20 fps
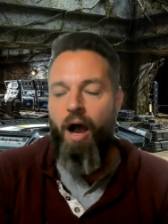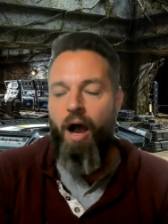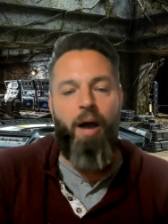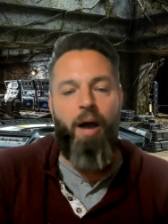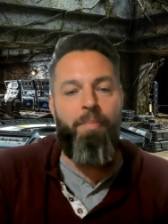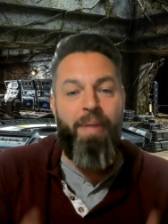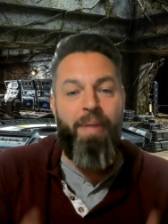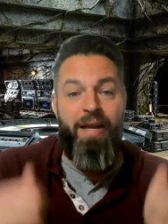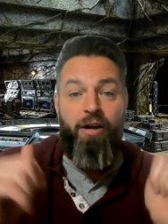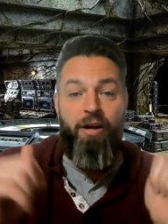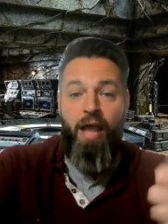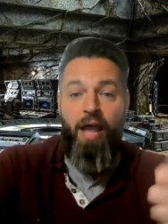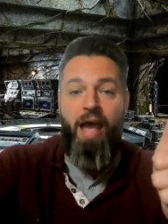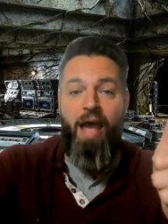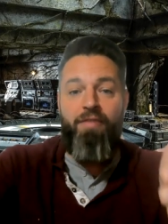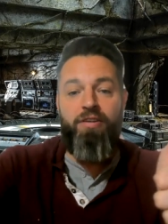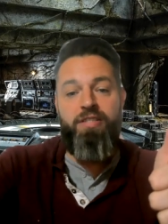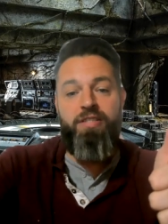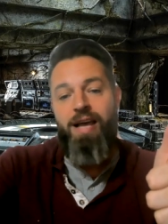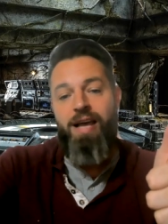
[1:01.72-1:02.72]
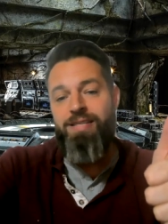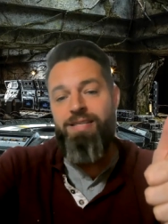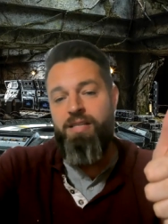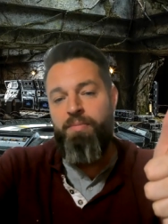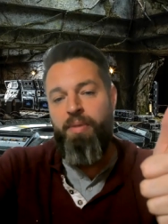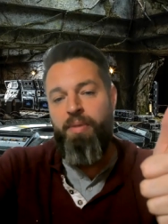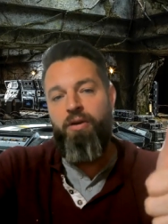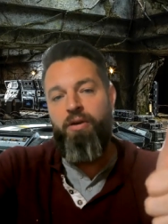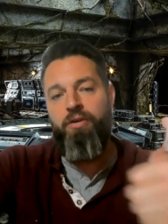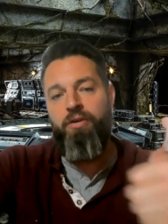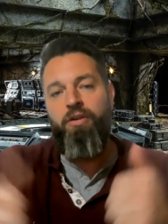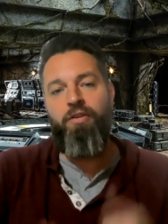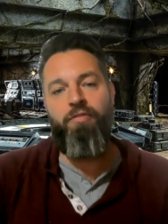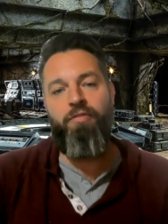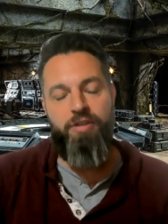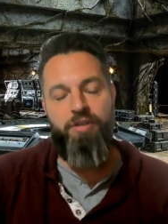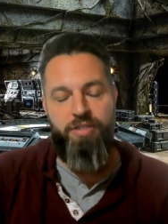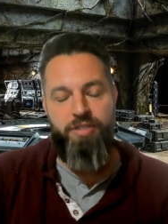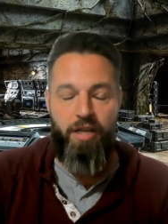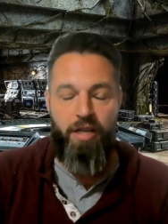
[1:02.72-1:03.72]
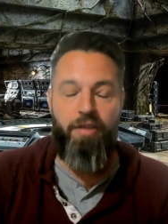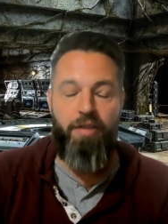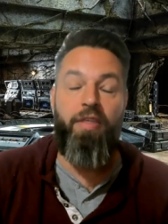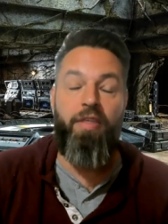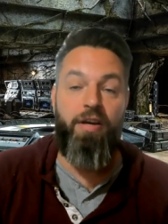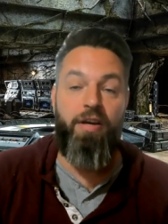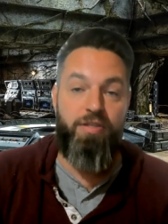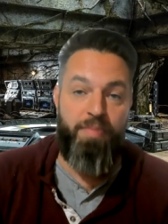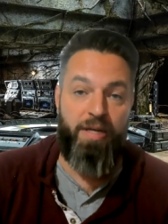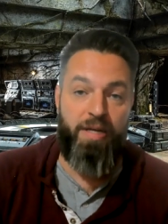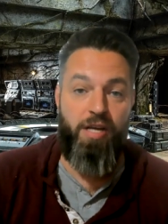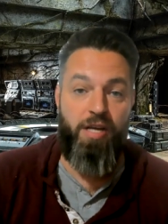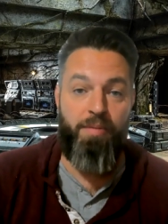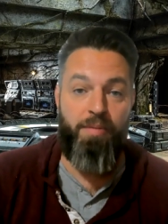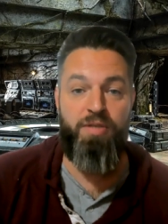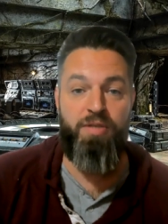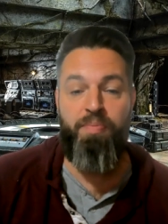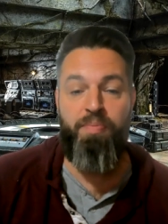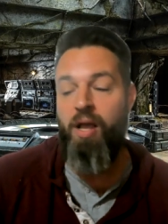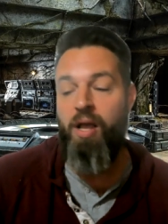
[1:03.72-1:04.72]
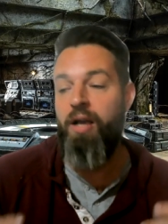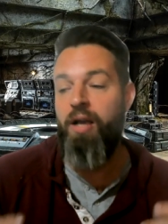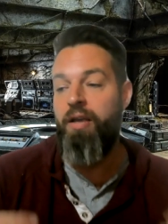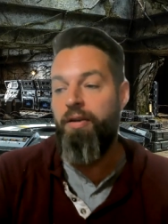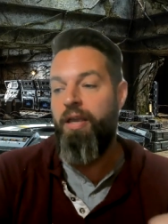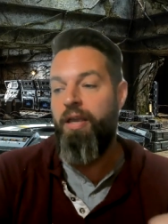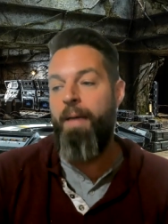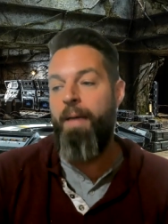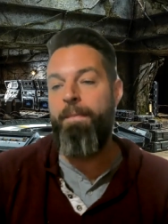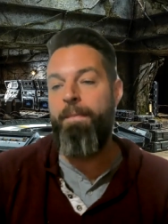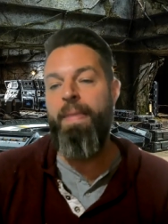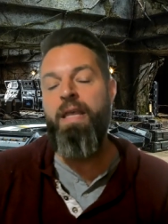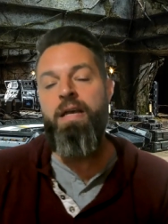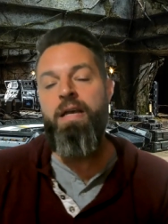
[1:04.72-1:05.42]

Uh, be known advertising, be known university. There's my shameless plug. Okay.